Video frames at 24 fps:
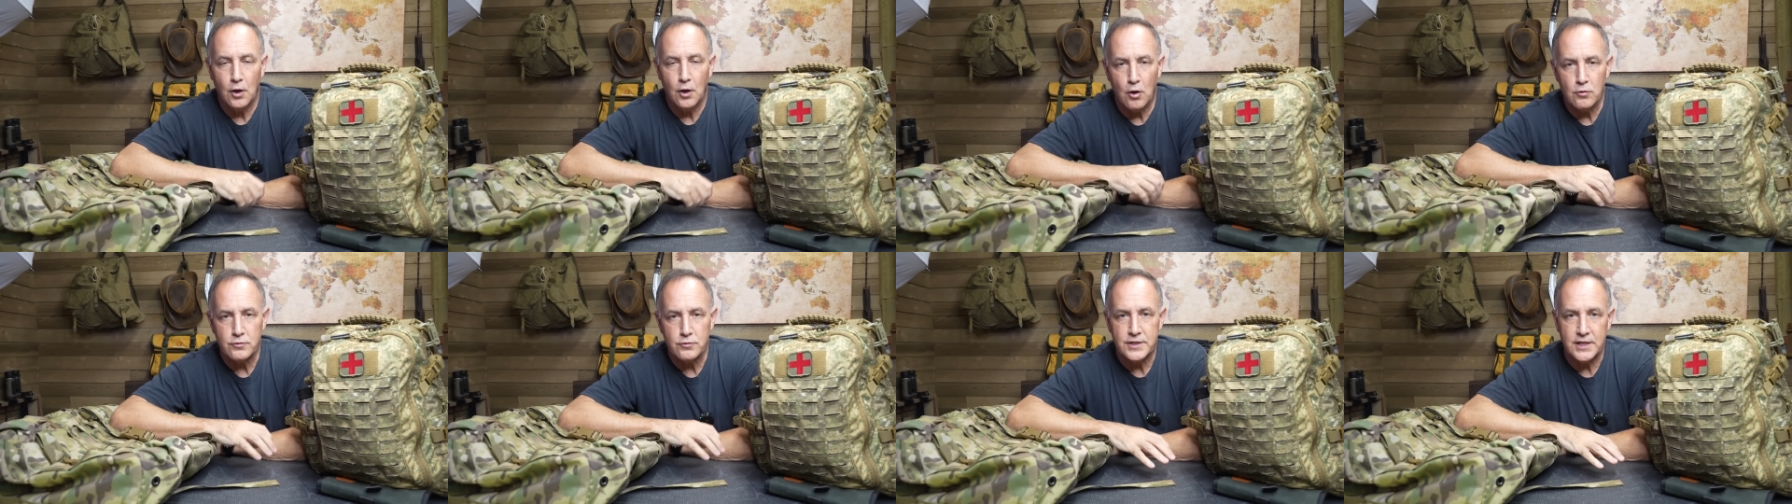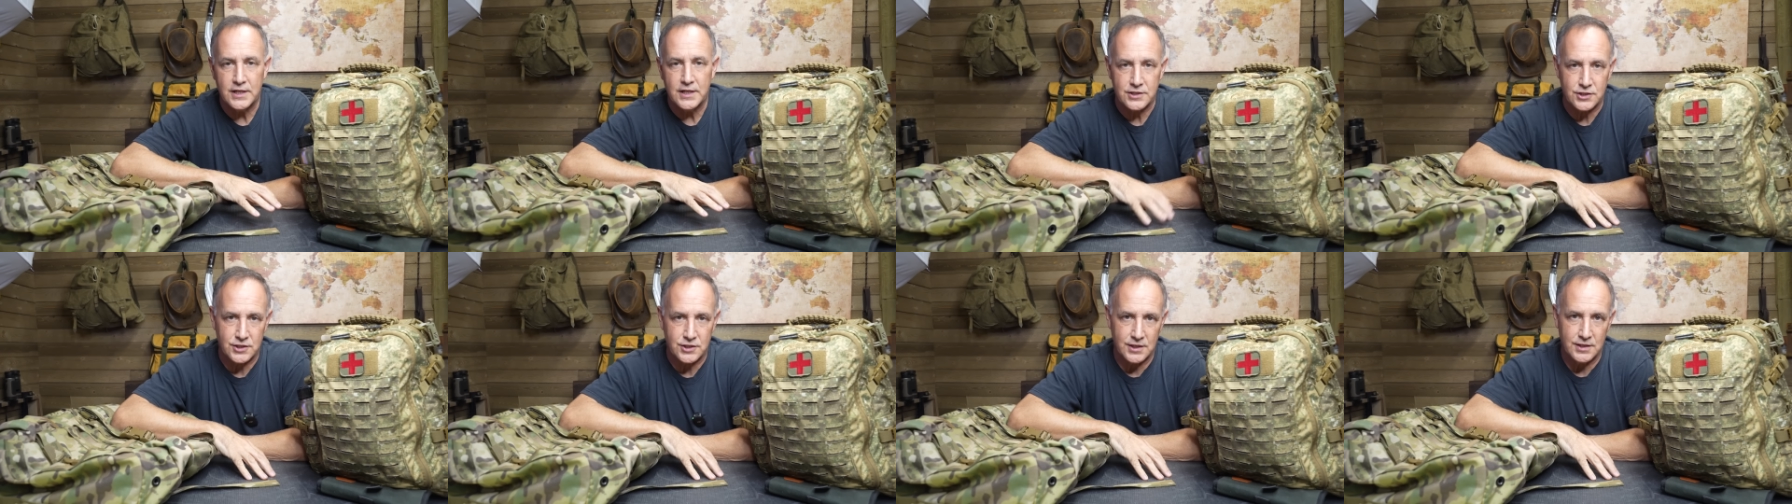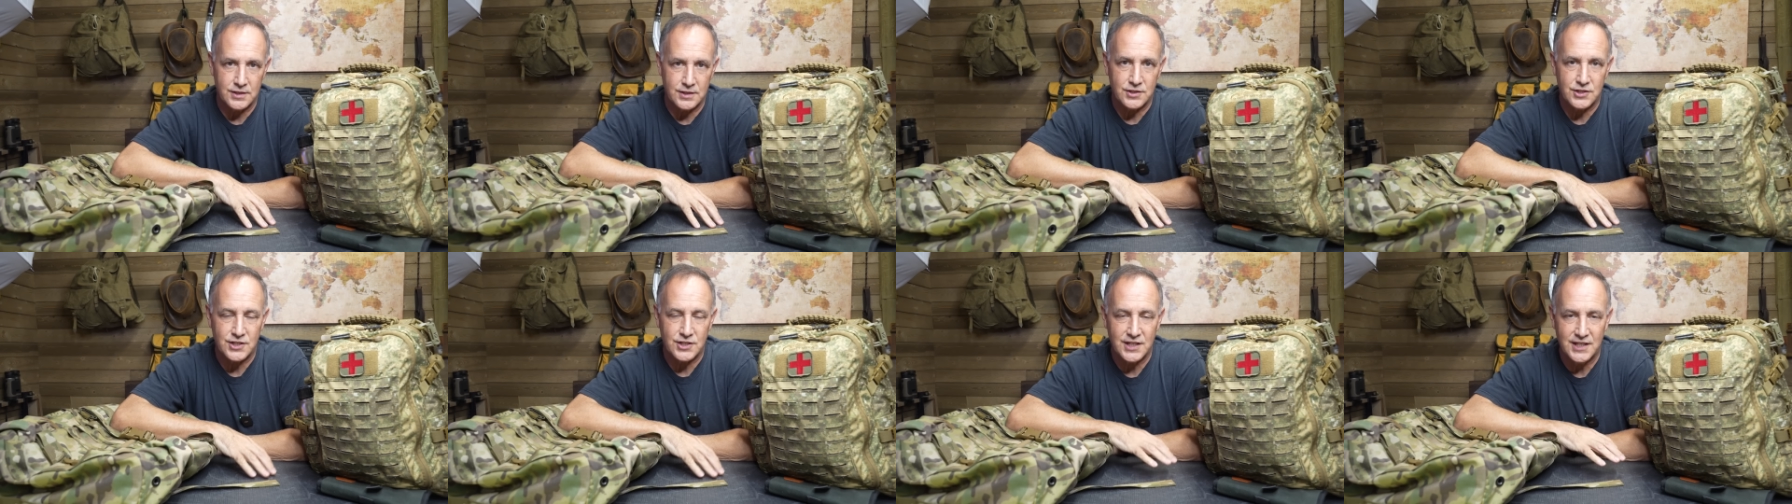Long
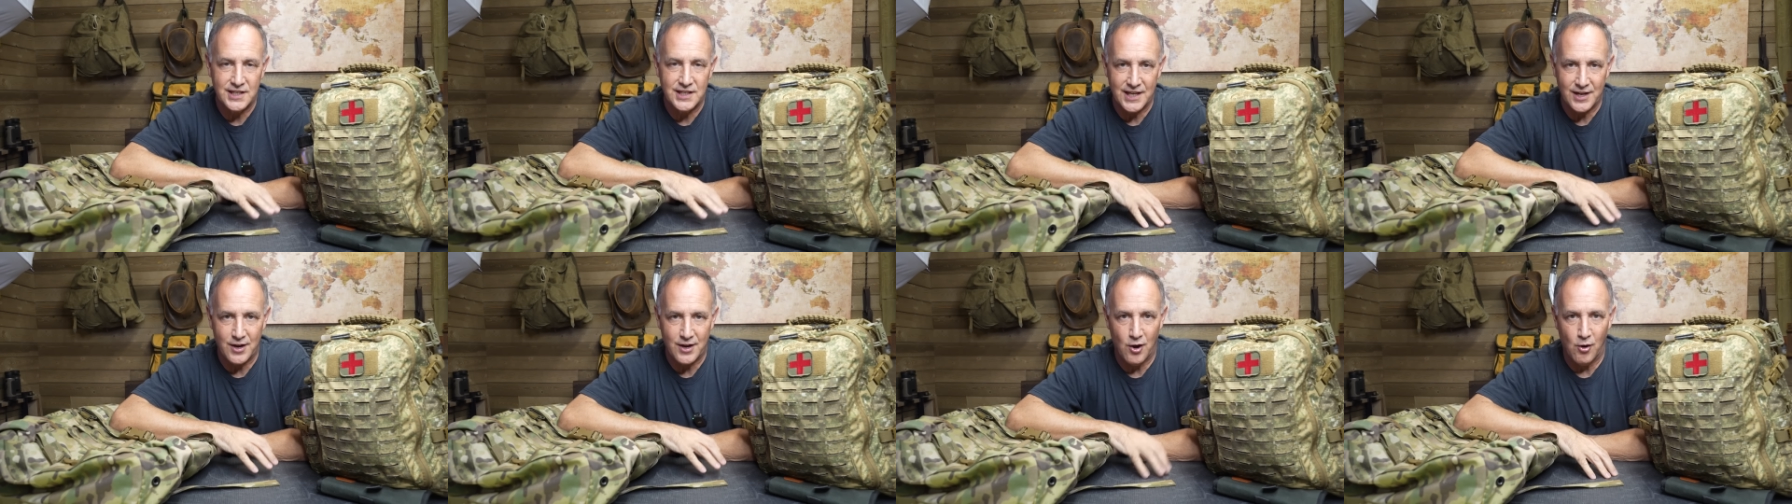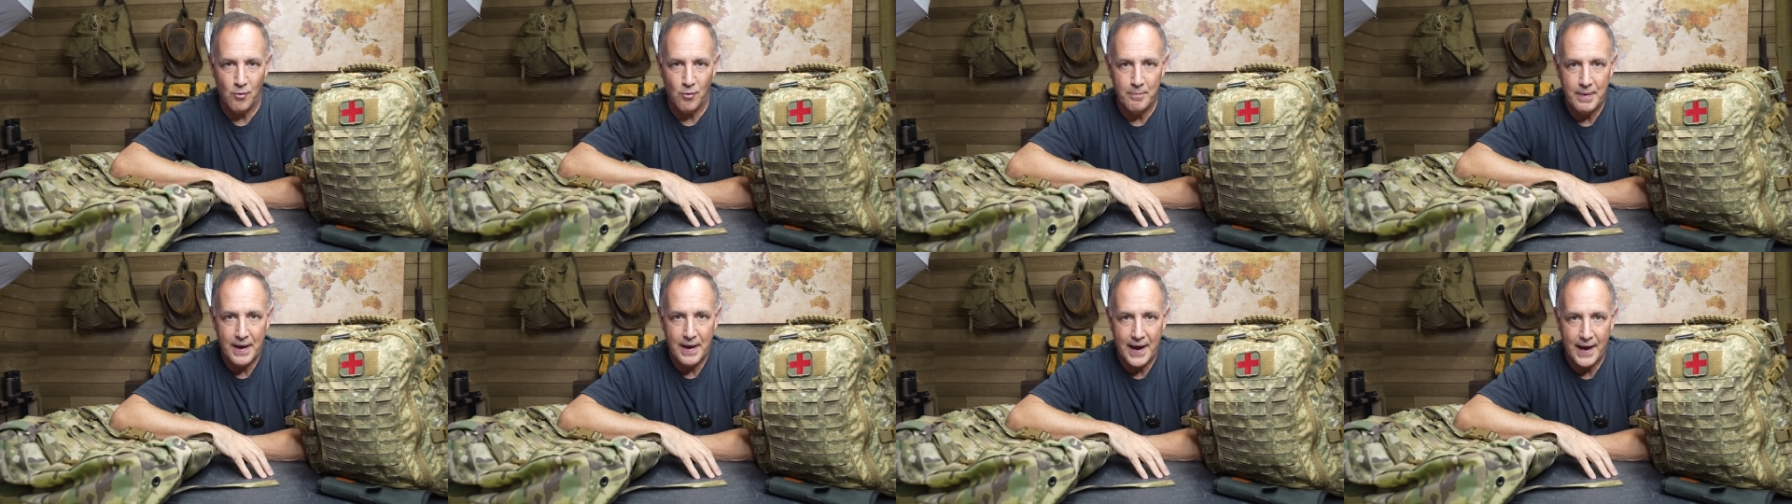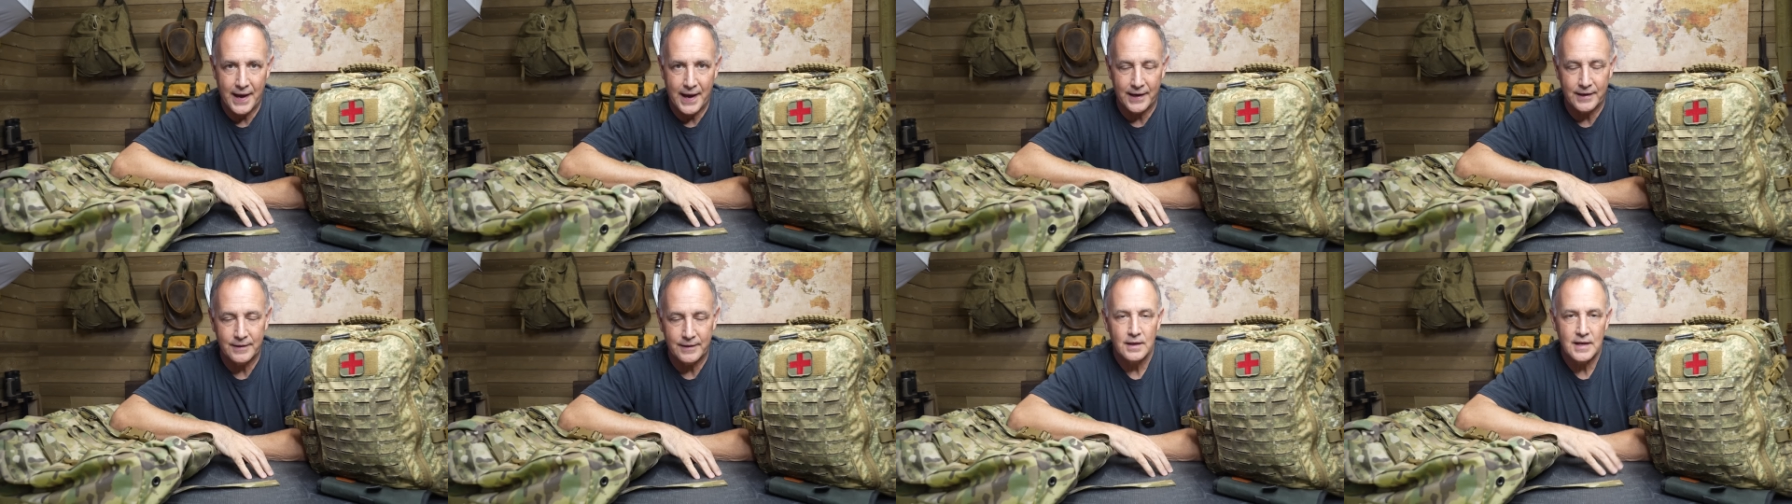distance get home
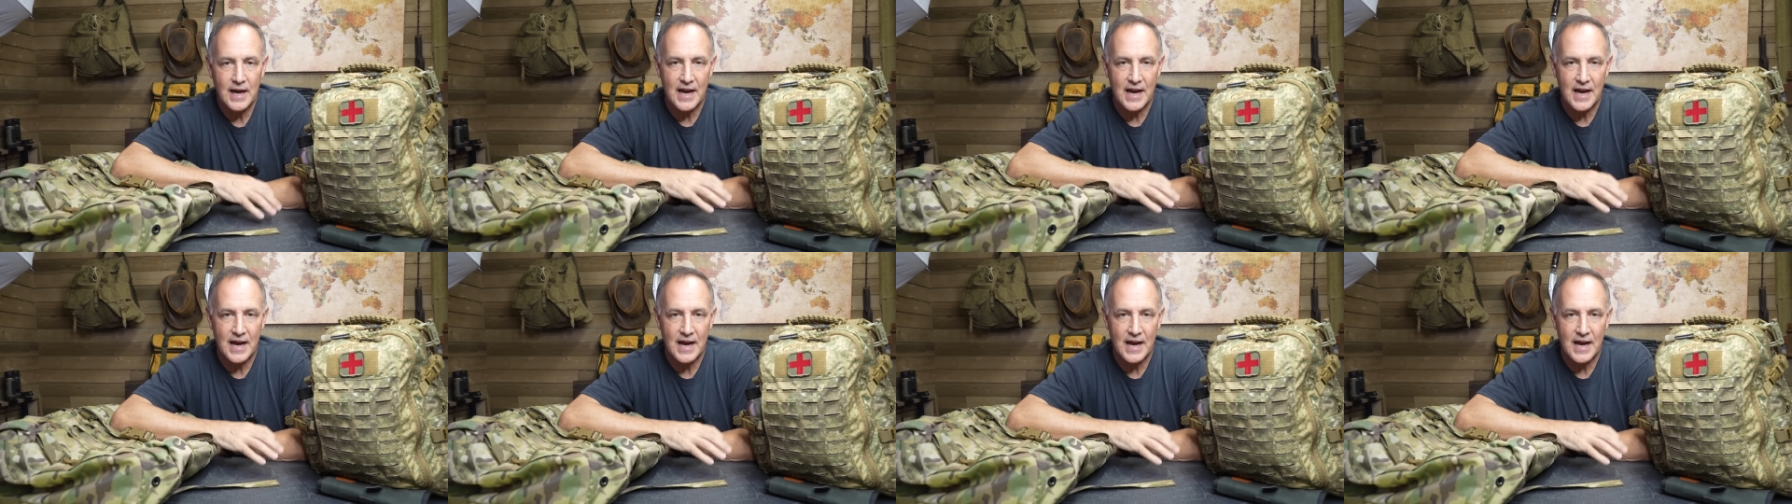bag.